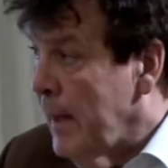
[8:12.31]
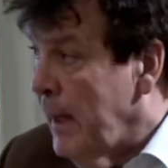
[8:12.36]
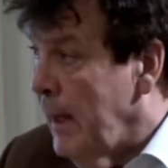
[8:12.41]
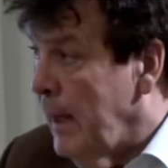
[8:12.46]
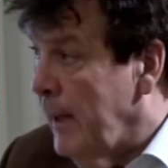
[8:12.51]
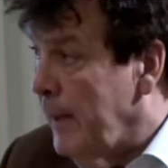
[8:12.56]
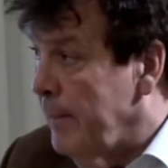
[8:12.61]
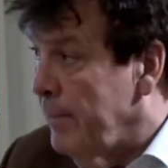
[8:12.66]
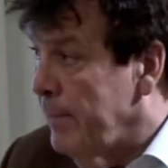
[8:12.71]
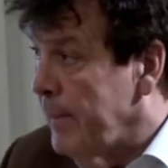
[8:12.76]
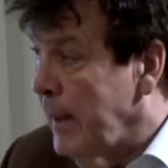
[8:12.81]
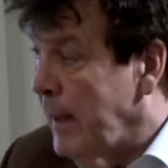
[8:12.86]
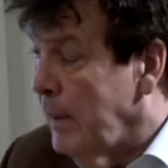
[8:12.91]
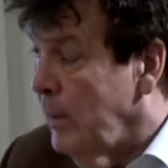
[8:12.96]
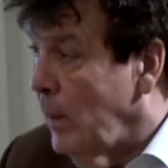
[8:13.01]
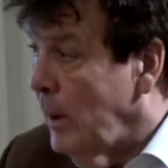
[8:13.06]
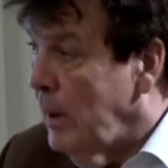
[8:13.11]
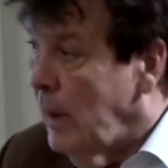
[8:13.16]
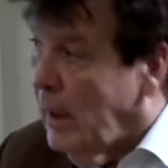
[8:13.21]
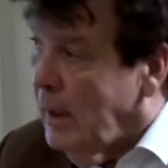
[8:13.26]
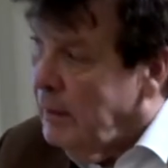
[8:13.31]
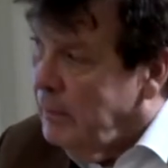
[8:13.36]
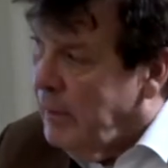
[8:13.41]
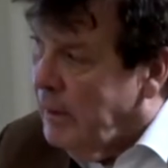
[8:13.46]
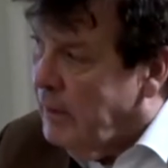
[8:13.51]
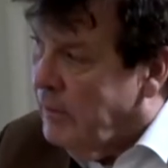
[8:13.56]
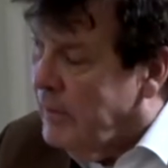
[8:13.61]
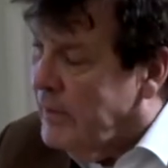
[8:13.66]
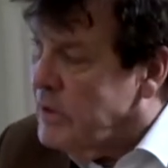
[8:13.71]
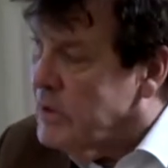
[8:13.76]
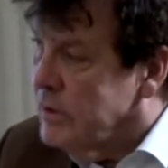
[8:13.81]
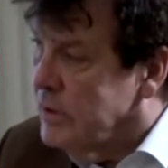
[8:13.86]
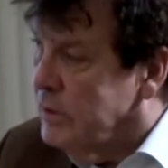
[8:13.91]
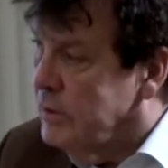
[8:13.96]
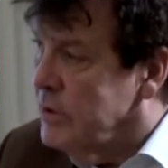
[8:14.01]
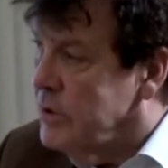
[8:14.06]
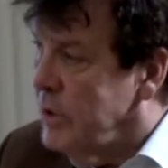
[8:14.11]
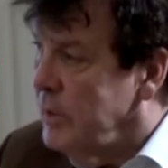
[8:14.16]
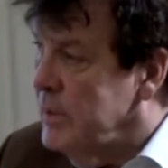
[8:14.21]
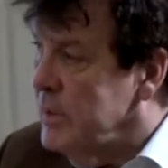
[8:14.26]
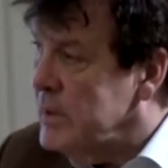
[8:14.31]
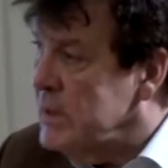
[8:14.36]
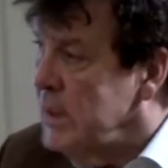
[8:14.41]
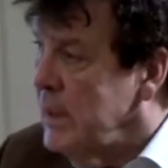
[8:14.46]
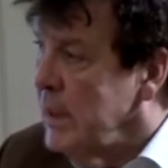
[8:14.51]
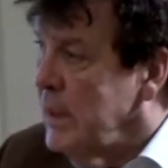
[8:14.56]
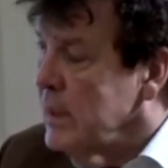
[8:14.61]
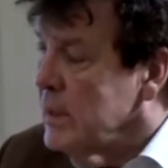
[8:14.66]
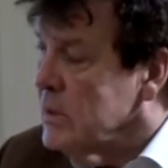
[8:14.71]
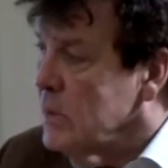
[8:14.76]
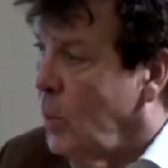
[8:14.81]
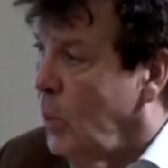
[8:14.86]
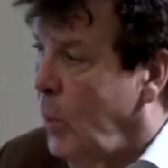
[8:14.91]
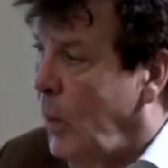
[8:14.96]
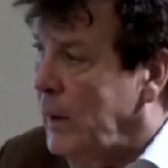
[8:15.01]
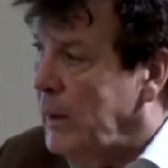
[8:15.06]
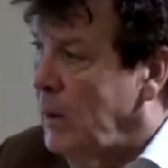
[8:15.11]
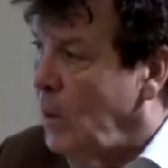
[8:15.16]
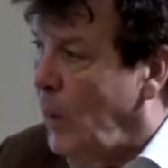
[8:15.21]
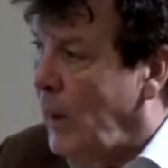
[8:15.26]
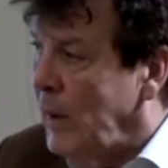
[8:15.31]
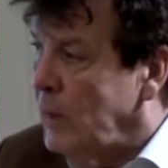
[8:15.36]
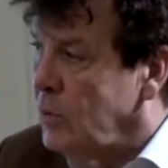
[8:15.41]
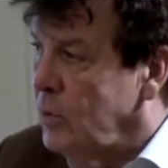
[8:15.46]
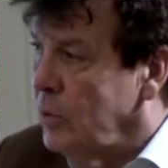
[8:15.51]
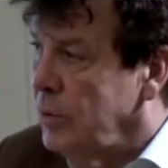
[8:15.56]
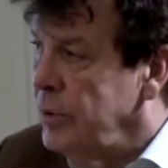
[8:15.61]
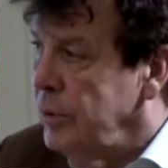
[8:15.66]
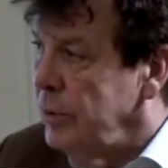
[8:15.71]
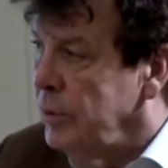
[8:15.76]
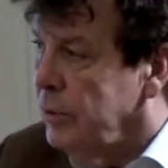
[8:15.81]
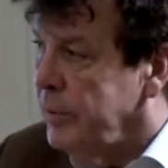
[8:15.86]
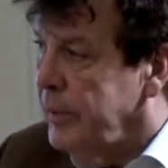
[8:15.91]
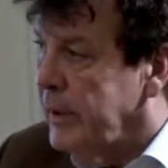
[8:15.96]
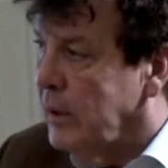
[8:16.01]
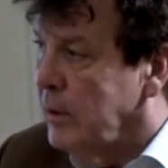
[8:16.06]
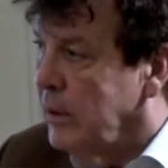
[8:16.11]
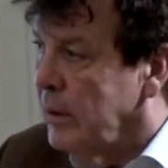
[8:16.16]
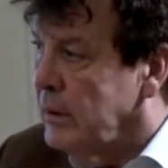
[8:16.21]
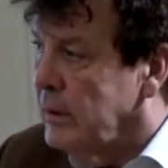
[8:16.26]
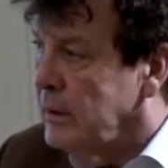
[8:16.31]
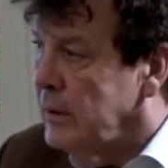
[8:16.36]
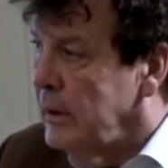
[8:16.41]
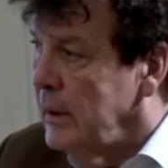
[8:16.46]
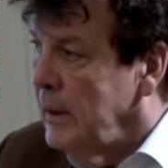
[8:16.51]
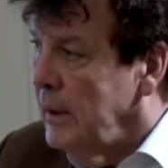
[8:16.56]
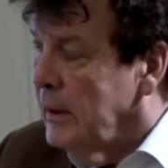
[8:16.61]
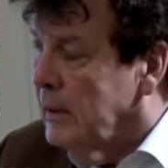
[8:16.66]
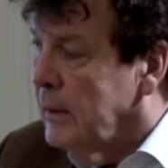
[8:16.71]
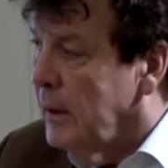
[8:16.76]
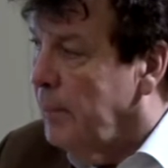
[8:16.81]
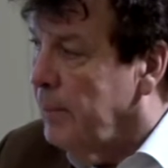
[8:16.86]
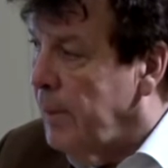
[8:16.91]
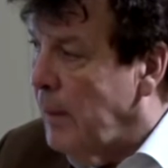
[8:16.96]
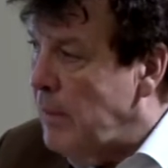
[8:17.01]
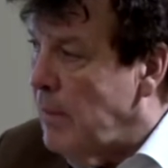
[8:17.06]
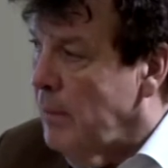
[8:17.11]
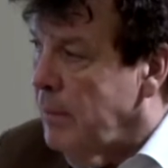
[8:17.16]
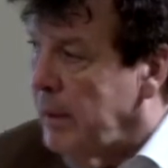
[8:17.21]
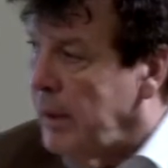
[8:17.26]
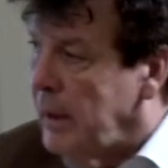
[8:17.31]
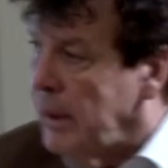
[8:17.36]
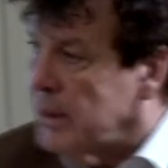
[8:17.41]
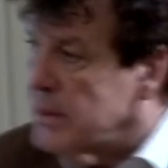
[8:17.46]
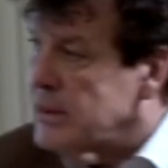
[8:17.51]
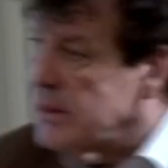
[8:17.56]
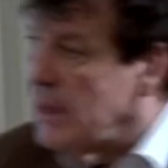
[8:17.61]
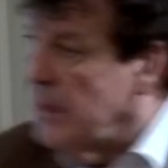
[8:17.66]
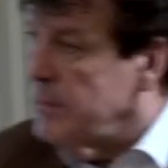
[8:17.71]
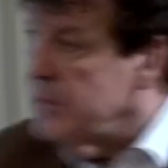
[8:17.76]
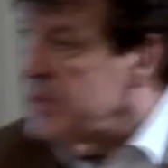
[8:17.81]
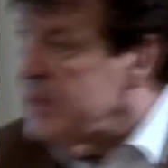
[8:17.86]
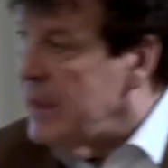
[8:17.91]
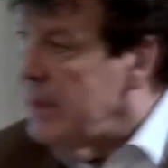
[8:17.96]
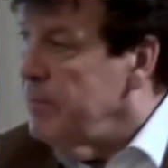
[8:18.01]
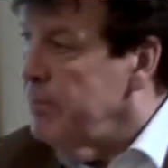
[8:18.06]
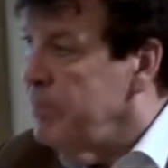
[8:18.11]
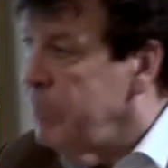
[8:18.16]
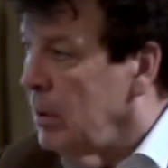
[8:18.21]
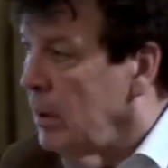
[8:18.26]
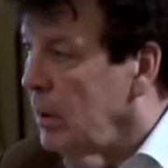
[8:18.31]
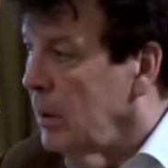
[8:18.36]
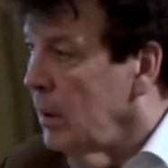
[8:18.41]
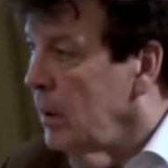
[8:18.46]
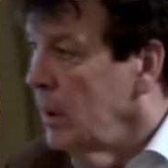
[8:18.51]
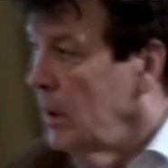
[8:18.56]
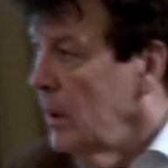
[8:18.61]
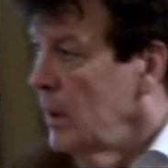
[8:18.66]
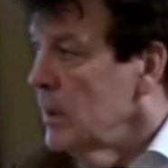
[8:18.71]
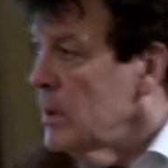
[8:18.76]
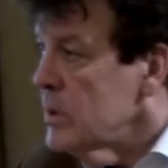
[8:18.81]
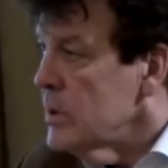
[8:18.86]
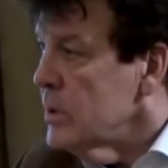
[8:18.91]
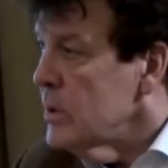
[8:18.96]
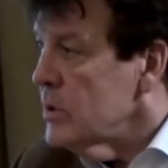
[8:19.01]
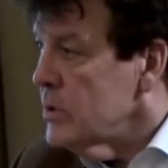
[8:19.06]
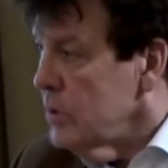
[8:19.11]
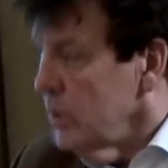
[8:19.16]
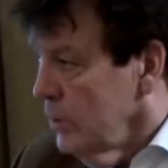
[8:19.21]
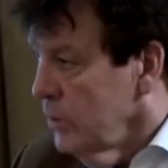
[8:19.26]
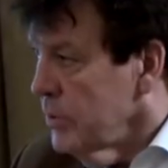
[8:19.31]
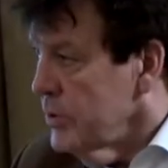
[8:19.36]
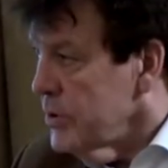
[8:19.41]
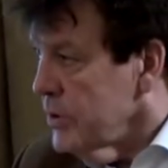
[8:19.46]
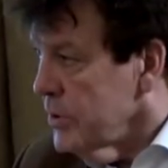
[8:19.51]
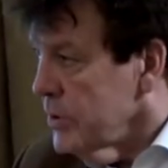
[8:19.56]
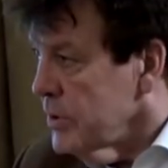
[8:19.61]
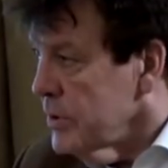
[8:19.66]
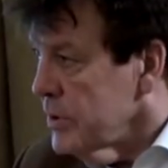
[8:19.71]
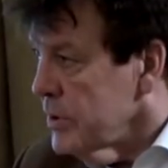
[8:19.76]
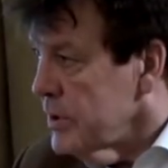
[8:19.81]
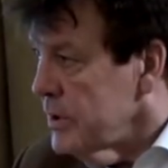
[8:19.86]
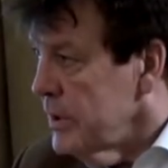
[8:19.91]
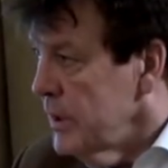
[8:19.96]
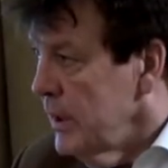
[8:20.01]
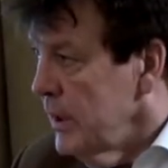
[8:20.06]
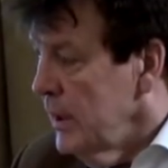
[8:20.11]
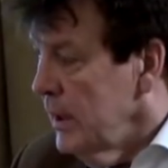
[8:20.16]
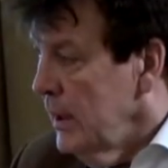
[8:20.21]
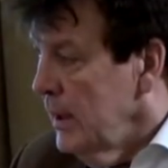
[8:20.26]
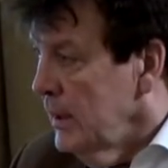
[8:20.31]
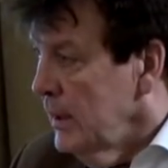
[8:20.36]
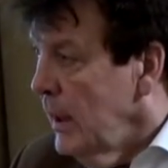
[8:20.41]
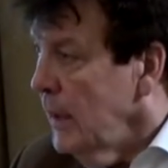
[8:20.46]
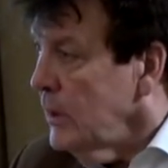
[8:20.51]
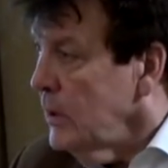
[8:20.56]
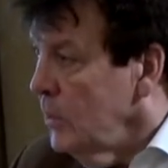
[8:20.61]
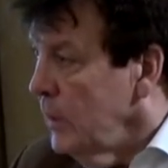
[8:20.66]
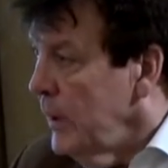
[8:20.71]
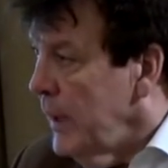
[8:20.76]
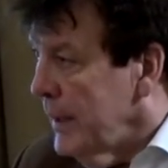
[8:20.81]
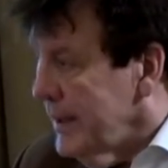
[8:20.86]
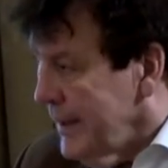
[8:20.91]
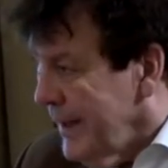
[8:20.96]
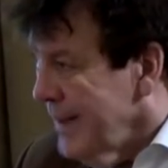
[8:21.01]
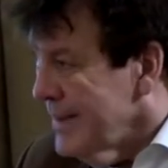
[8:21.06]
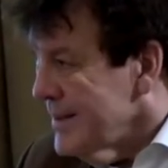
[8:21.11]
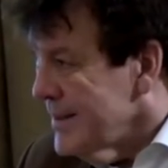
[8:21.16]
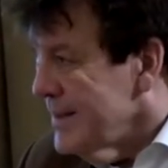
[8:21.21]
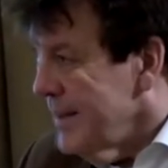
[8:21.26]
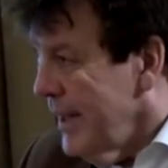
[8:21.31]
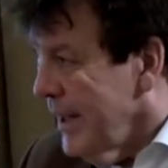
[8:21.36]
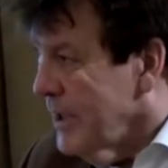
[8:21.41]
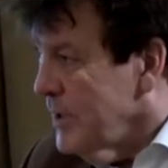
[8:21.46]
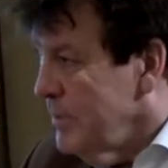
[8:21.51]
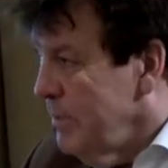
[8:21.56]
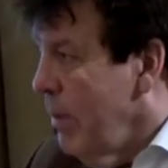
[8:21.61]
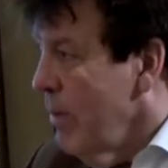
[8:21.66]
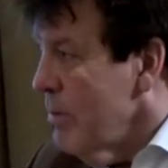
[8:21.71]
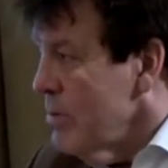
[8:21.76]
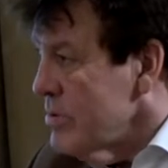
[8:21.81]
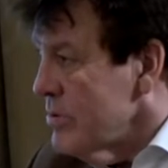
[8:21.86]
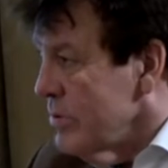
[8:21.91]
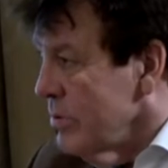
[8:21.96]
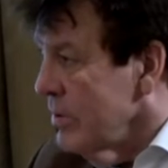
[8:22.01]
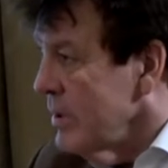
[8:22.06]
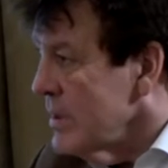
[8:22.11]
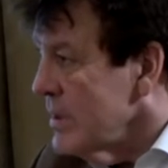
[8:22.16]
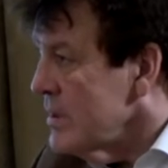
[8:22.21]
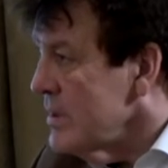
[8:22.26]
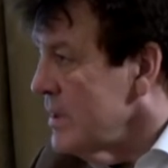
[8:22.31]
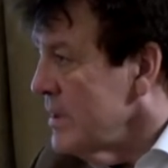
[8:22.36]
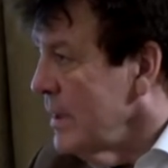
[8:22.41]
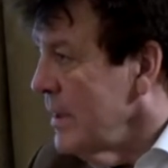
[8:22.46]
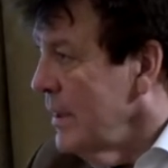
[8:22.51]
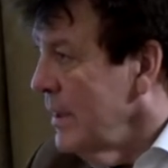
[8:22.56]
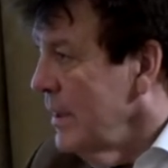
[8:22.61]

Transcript: My question to Jim is, so what to do? Because there probably are some simple solutions not to let us expose to these